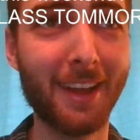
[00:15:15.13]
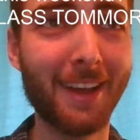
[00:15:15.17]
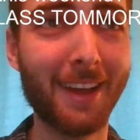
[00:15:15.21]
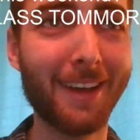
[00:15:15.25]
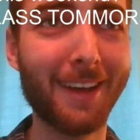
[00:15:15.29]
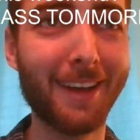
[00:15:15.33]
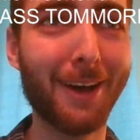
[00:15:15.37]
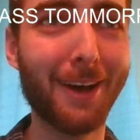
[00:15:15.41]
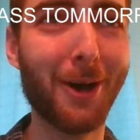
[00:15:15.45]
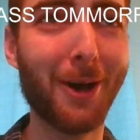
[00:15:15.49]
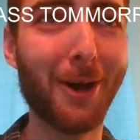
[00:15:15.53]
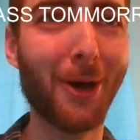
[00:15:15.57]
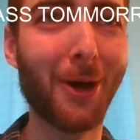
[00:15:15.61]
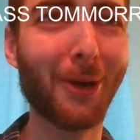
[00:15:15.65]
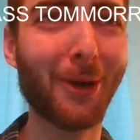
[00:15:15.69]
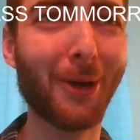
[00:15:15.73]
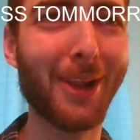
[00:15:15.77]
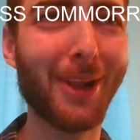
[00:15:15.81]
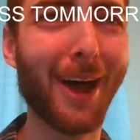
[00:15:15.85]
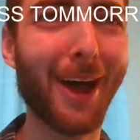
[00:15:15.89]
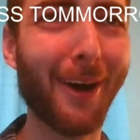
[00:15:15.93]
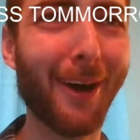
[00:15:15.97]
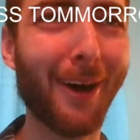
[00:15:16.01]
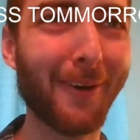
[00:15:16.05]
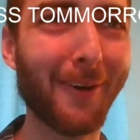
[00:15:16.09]
Oh
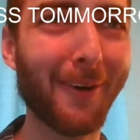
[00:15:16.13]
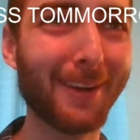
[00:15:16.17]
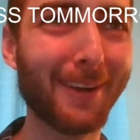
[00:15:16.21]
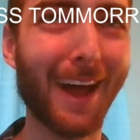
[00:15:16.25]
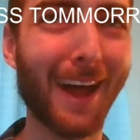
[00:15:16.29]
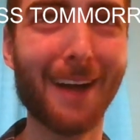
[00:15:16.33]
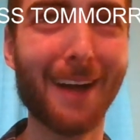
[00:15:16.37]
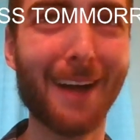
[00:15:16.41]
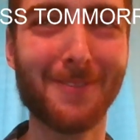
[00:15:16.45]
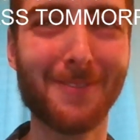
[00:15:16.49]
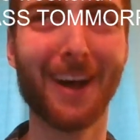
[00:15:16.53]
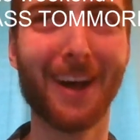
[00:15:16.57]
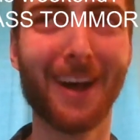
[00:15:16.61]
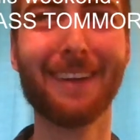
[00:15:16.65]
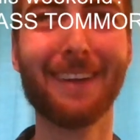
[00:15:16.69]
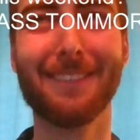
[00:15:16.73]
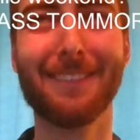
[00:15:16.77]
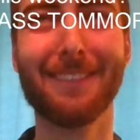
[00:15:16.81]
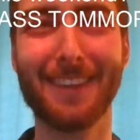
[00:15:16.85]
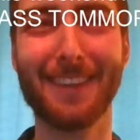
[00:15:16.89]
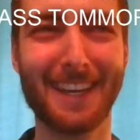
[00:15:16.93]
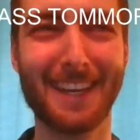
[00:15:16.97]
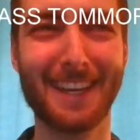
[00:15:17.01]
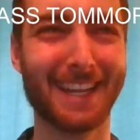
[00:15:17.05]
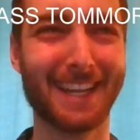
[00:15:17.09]
no. I'm not
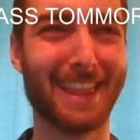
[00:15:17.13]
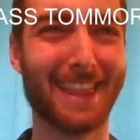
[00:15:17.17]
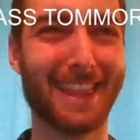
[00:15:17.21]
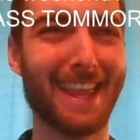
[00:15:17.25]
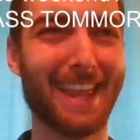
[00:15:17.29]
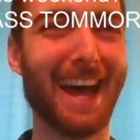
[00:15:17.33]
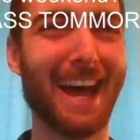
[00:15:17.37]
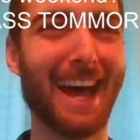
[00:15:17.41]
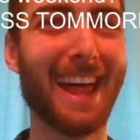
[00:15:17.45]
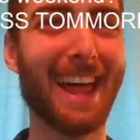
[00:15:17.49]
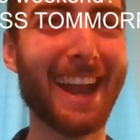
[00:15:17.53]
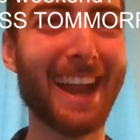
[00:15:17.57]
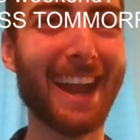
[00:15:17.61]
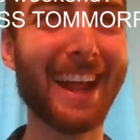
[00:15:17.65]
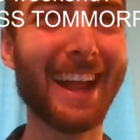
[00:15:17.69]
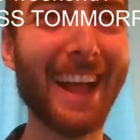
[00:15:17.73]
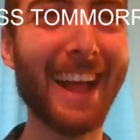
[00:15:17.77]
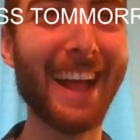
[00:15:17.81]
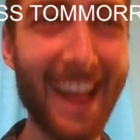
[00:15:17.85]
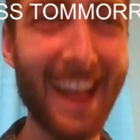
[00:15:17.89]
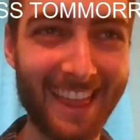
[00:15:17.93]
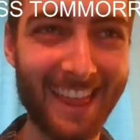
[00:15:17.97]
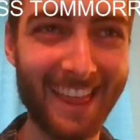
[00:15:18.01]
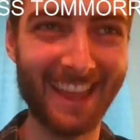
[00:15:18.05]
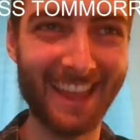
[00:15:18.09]
reading that.
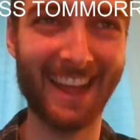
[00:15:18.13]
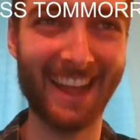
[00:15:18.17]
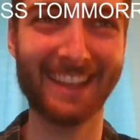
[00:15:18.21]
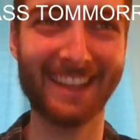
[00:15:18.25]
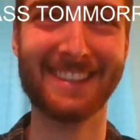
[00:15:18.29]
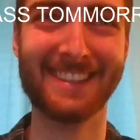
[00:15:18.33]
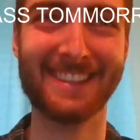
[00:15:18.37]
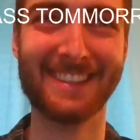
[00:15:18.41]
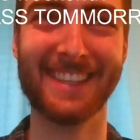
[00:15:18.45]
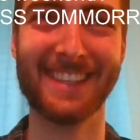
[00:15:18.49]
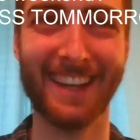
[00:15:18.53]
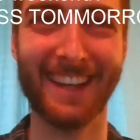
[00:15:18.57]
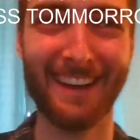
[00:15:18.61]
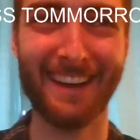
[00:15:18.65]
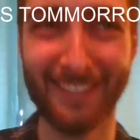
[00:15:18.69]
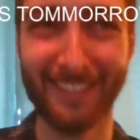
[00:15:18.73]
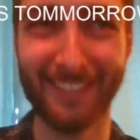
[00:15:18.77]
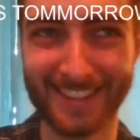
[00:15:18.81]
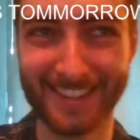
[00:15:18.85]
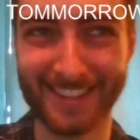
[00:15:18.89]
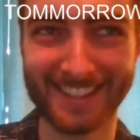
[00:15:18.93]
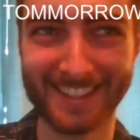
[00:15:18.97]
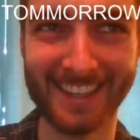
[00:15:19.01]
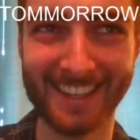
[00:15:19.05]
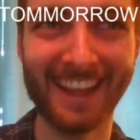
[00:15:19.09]
That
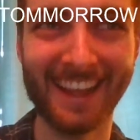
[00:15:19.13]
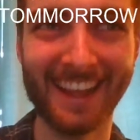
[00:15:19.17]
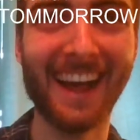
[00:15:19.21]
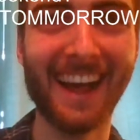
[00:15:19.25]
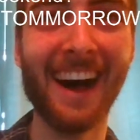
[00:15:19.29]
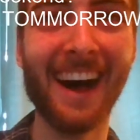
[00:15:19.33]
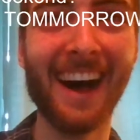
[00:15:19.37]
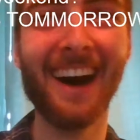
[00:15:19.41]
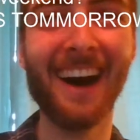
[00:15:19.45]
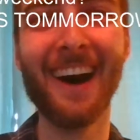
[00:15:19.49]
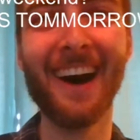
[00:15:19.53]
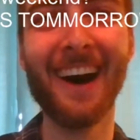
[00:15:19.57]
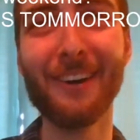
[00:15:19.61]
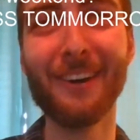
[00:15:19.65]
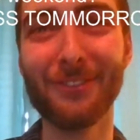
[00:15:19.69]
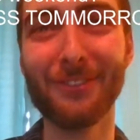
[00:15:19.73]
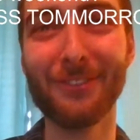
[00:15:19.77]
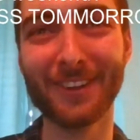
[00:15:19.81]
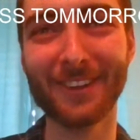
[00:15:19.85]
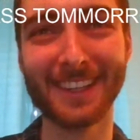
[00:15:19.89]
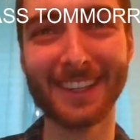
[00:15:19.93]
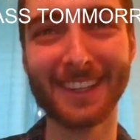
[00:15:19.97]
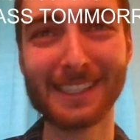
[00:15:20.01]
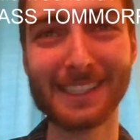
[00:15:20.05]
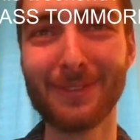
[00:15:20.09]
sounds
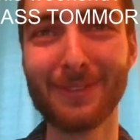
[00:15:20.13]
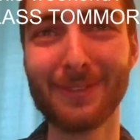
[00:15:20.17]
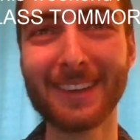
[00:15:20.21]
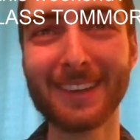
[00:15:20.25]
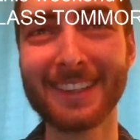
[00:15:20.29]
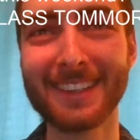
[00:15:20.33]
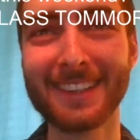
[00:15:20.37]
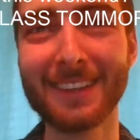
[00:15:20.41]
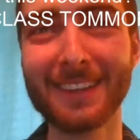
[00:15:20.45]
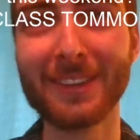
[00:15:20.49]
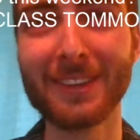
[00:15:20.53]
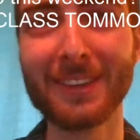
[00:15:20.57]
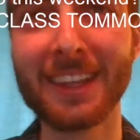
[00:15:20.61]
awful, especially with the